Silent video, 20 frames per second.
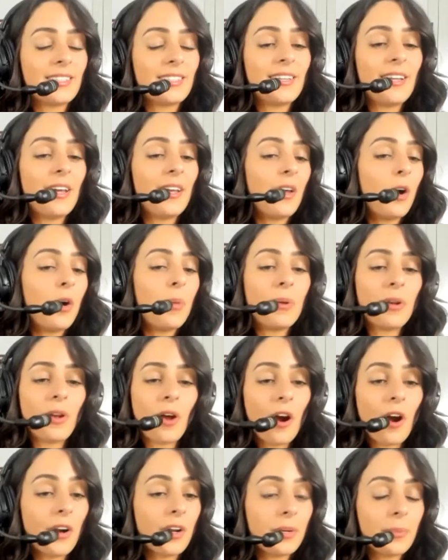and, and
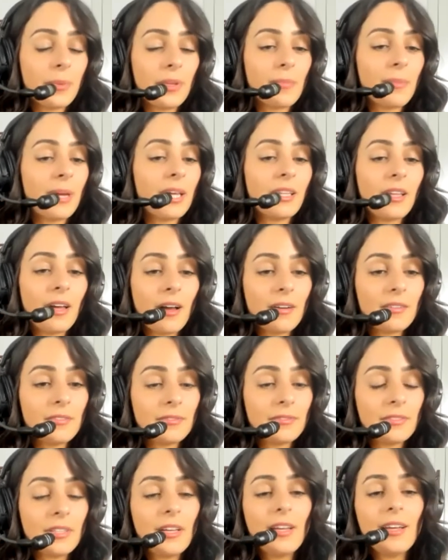open-hearted with my love
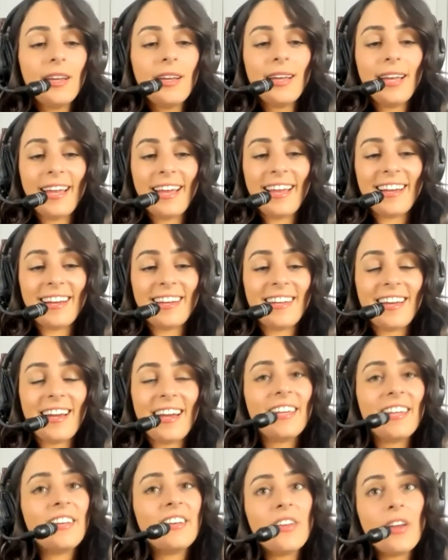and
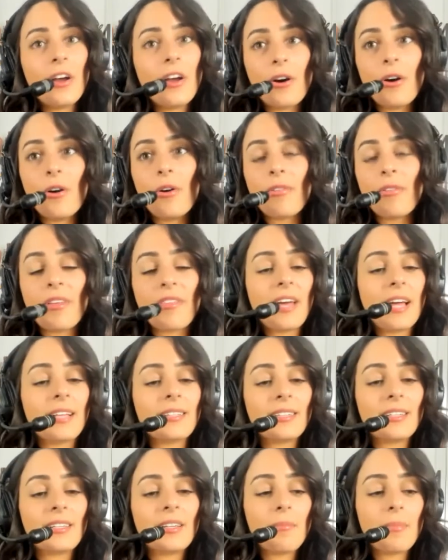I know that
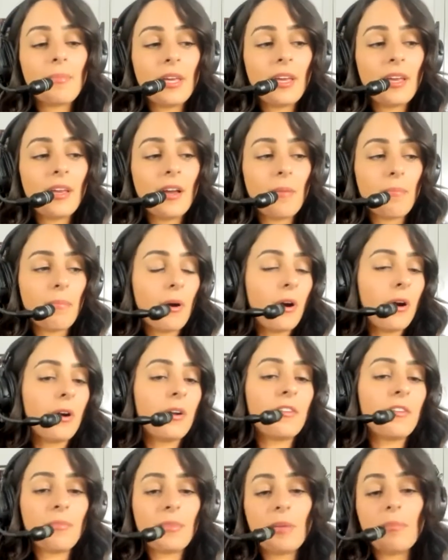that's going to be a
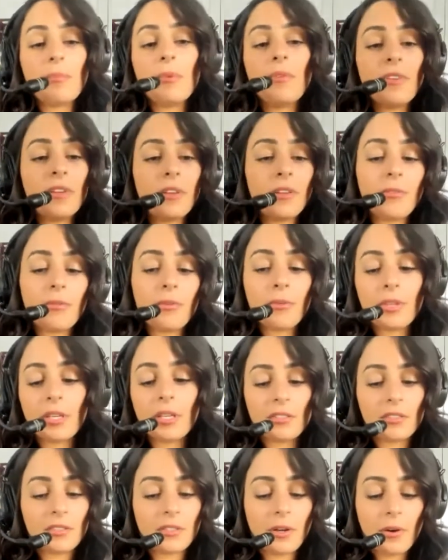part of me moving through
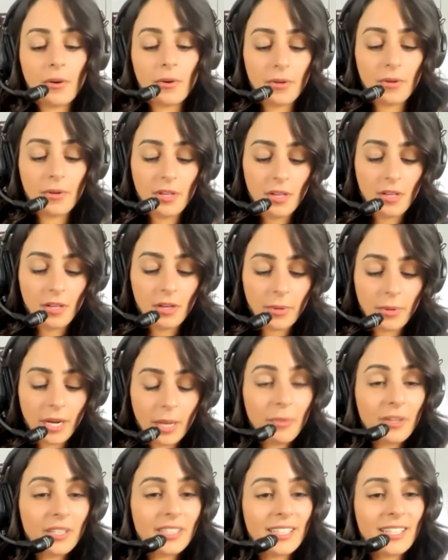this. So, what
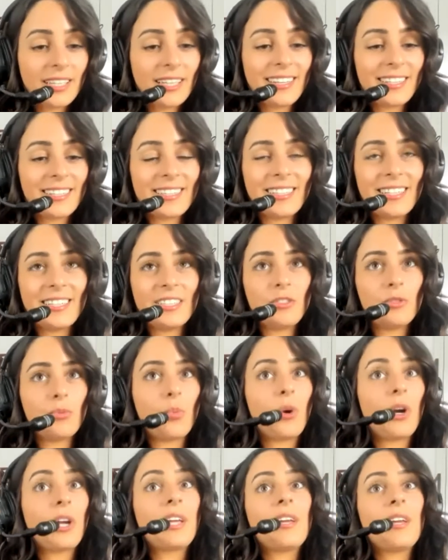I'm really
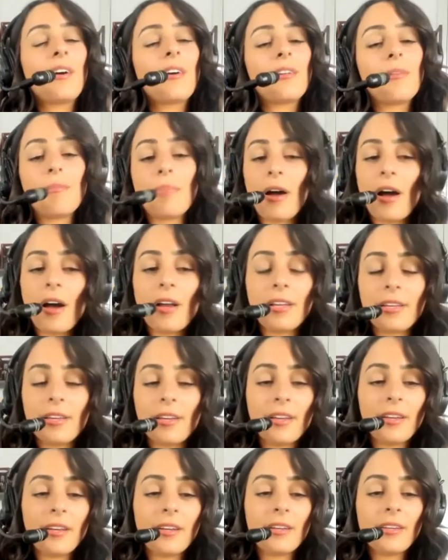working on
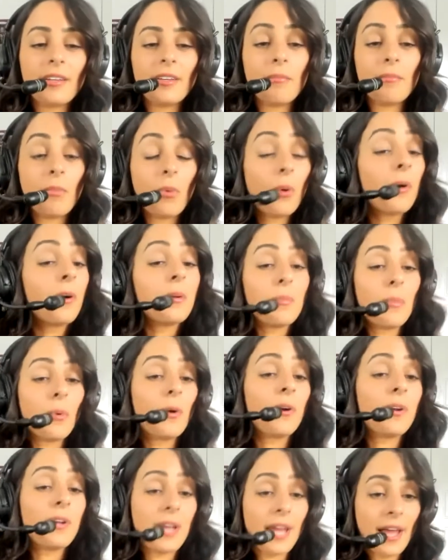embodying more and mm-hmm.
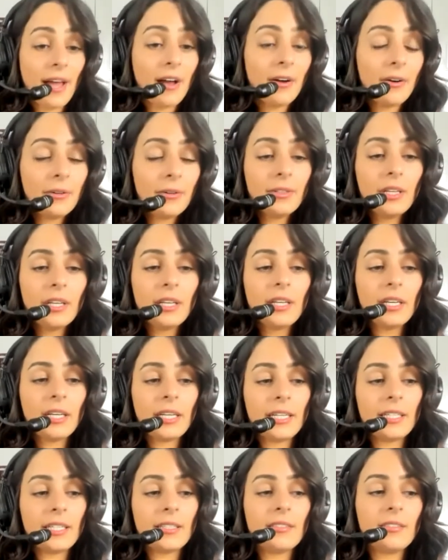more now
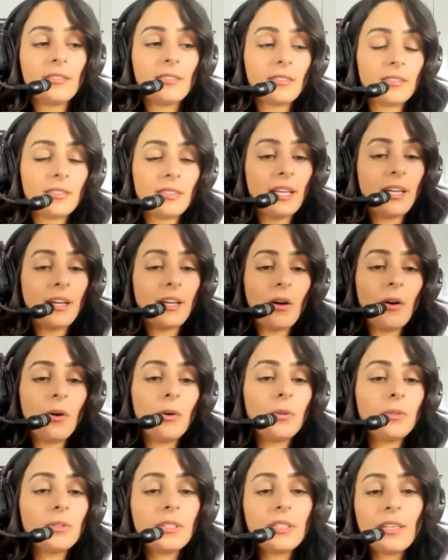is like
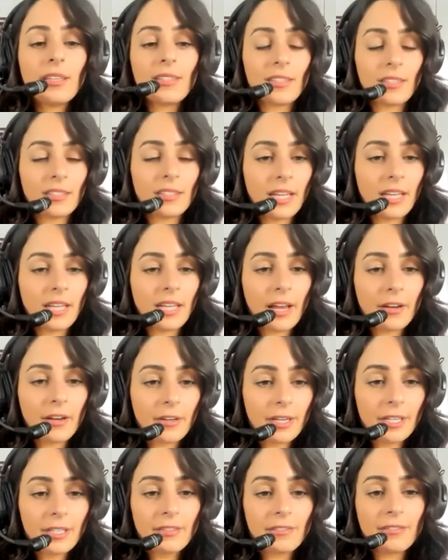holding the
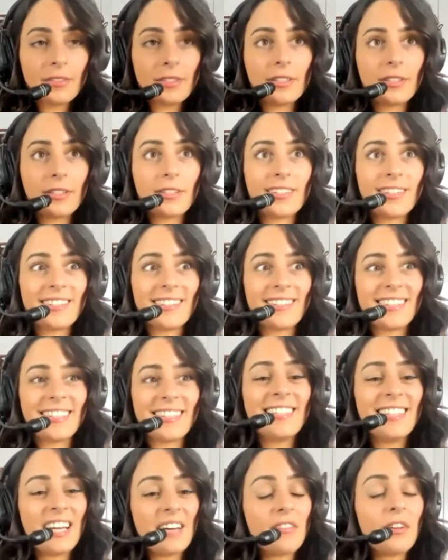standard for the
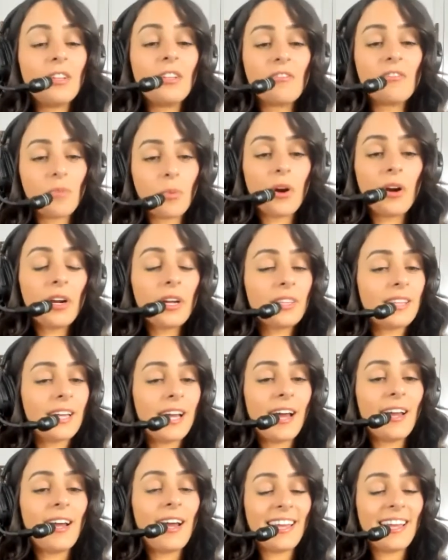level of work
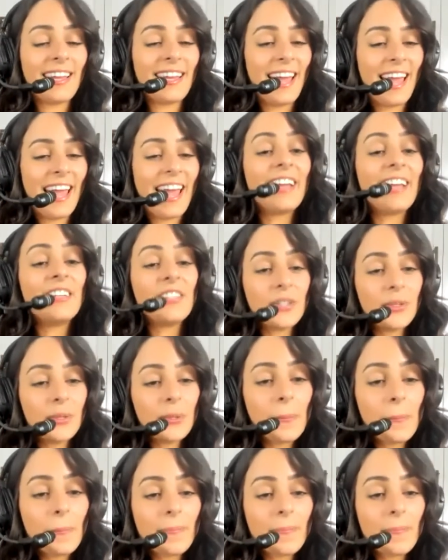that I can do,